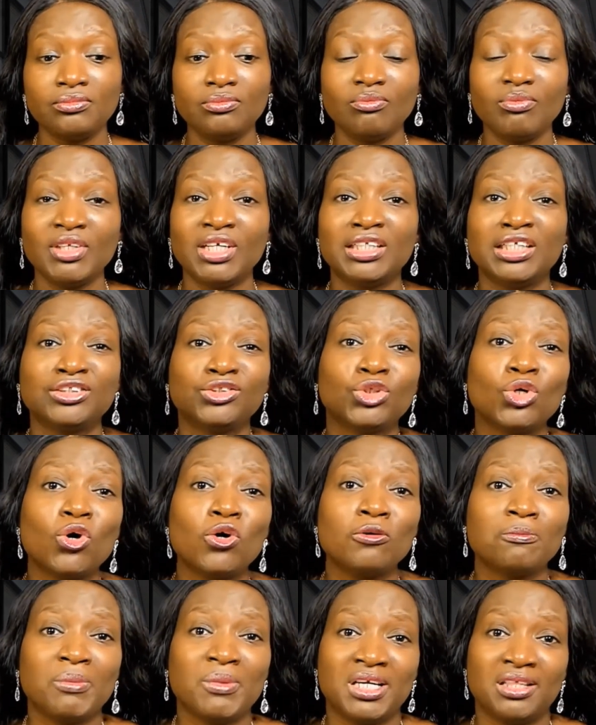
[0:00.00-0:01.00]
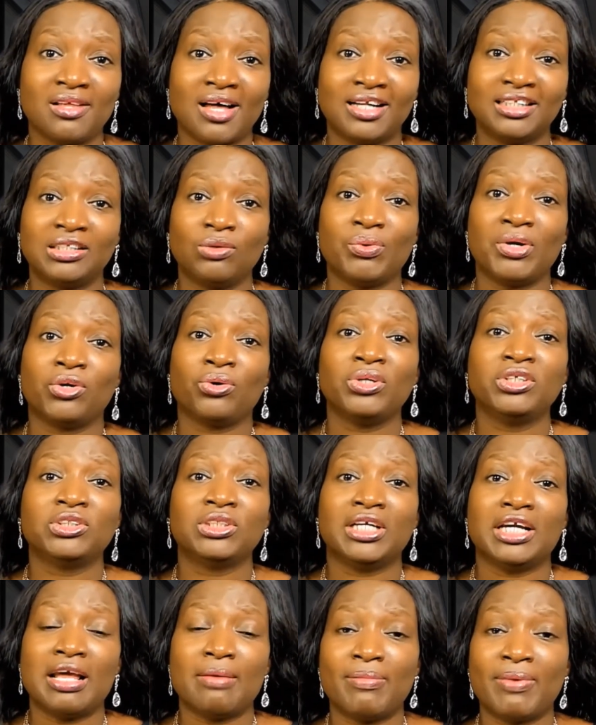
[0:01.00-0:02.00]
they told me that they were going to
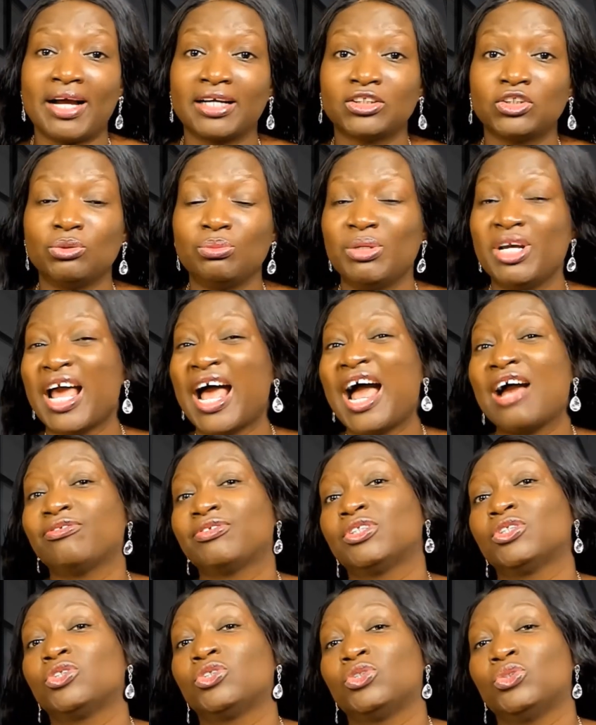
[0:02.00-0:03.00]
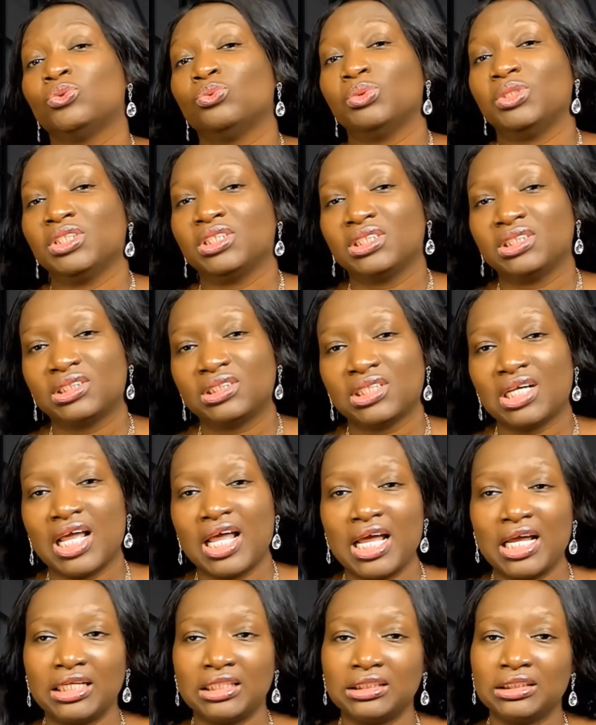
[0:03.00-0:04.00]
get back to me after 2 weeks,
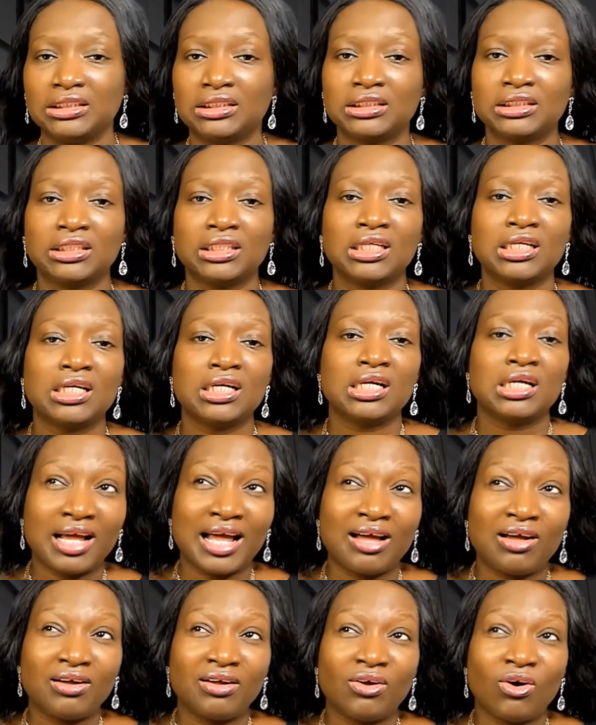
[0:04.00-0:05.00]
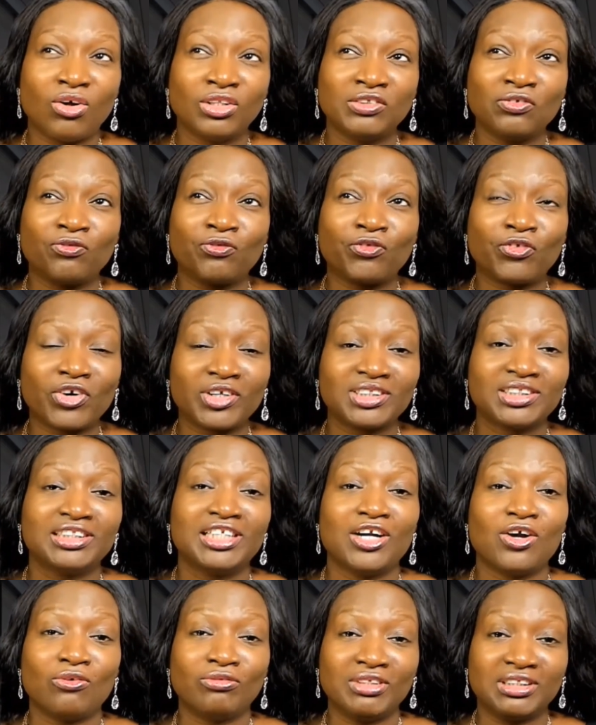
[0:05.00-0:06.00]
and on the first day
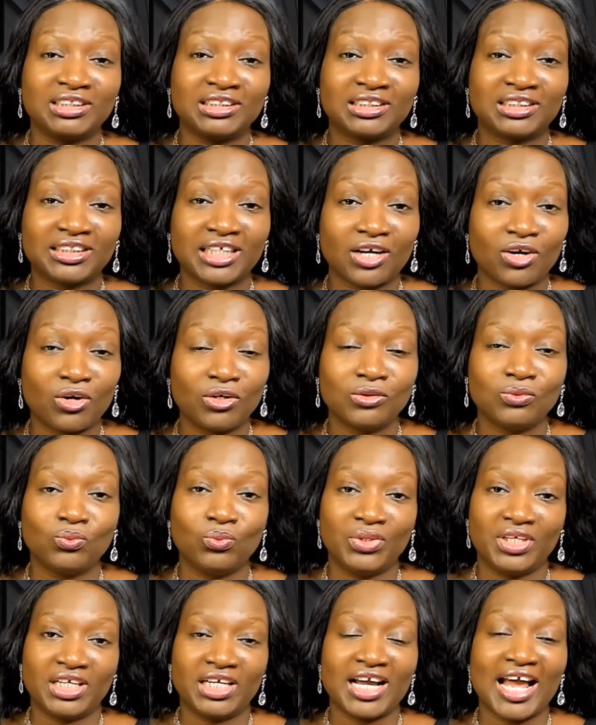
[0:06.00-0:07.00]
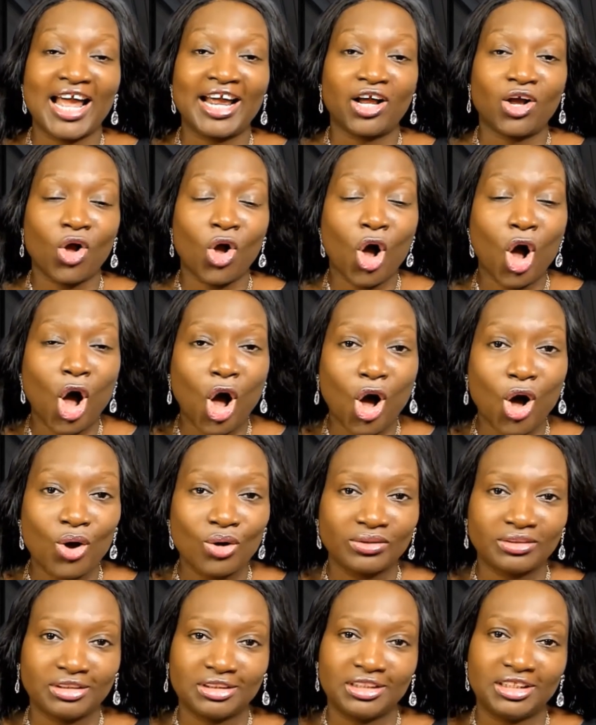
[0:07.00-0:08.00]
of the second week, I
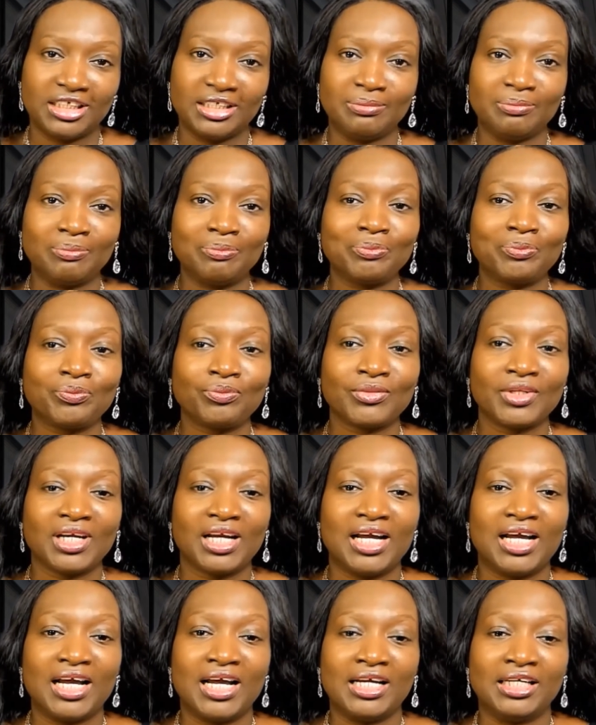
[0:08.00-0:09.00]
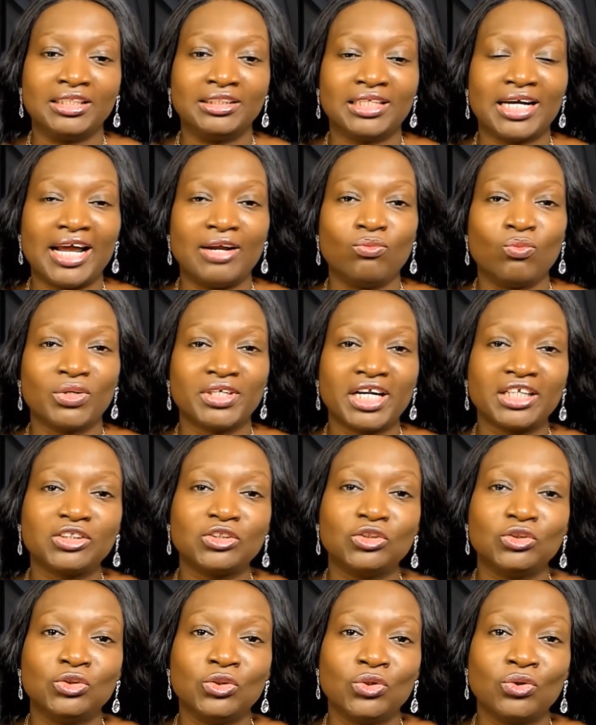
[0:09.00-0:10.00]
called them and I wanted
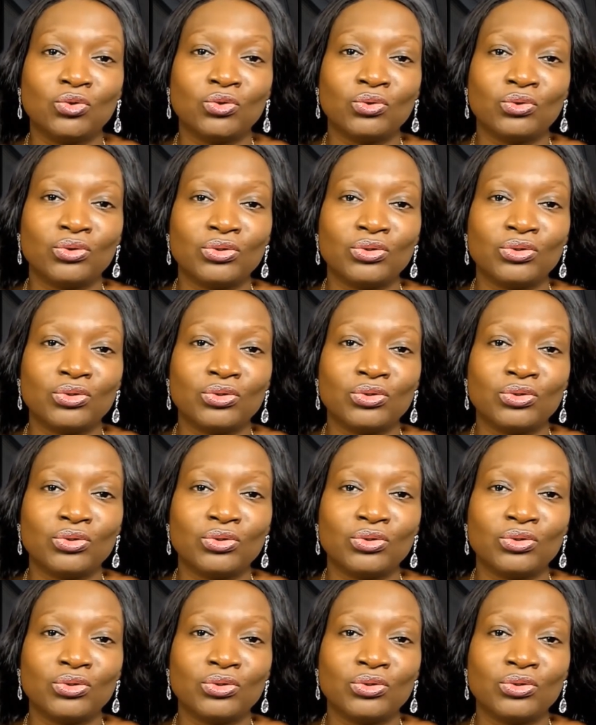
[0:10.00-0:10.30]
to know